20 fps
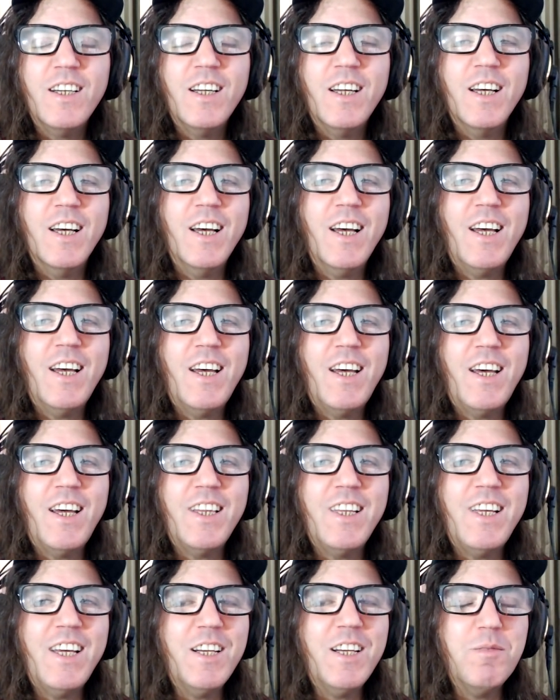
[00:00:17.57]
Ah,
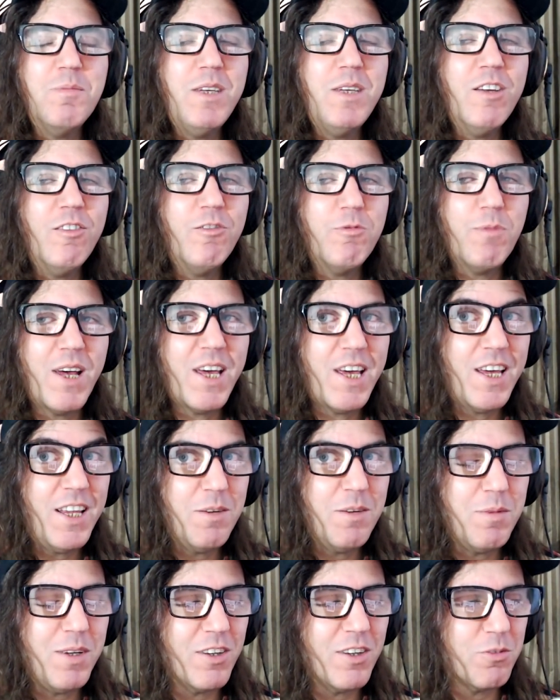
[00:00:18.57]
the enemy of my
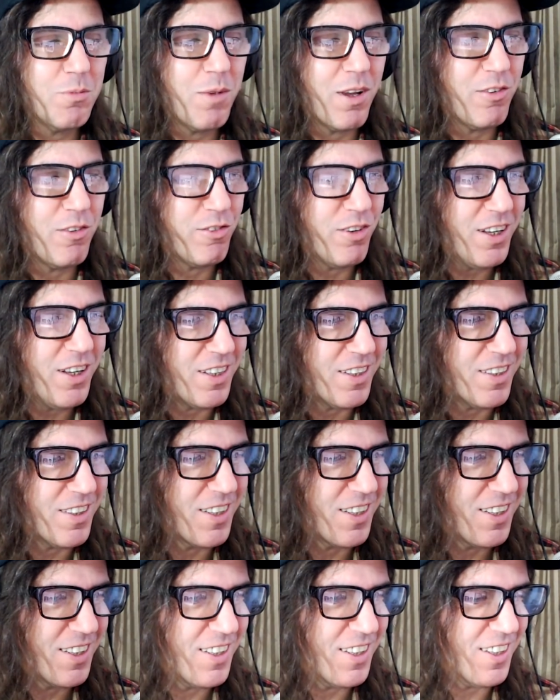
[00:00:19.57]
enemy is my friend.
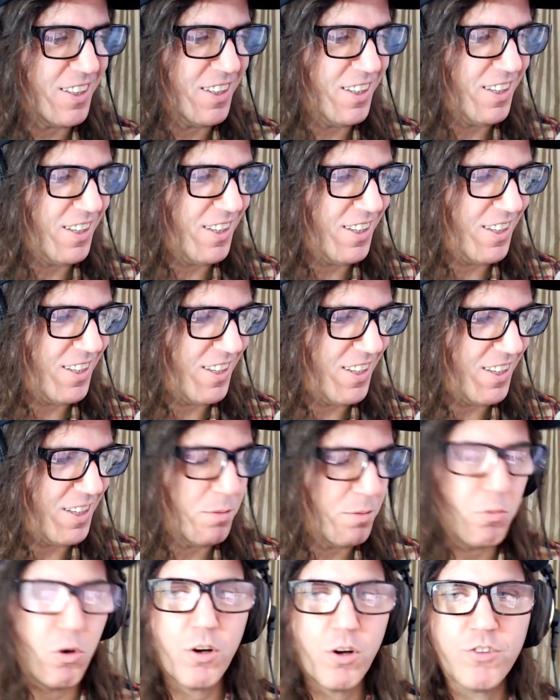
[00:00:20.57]
Uh,
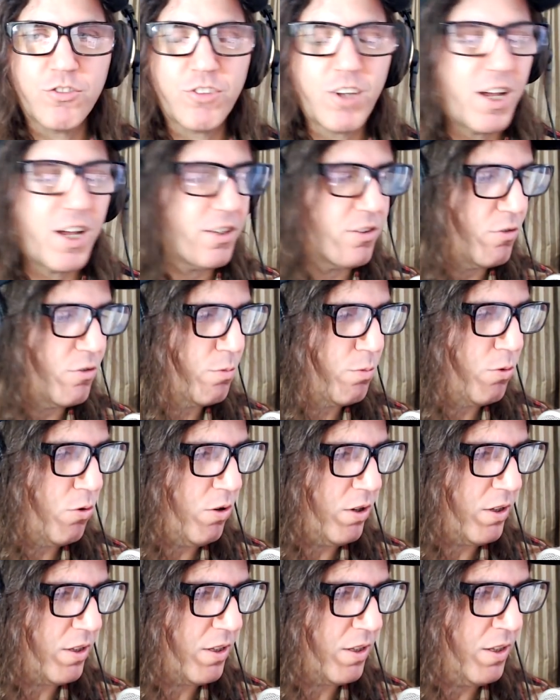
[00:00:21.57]
Marcus Conte
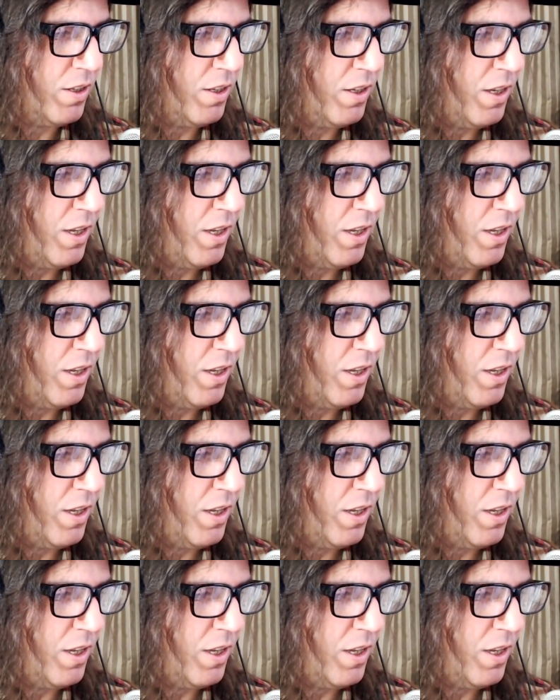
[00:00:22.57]
reporting.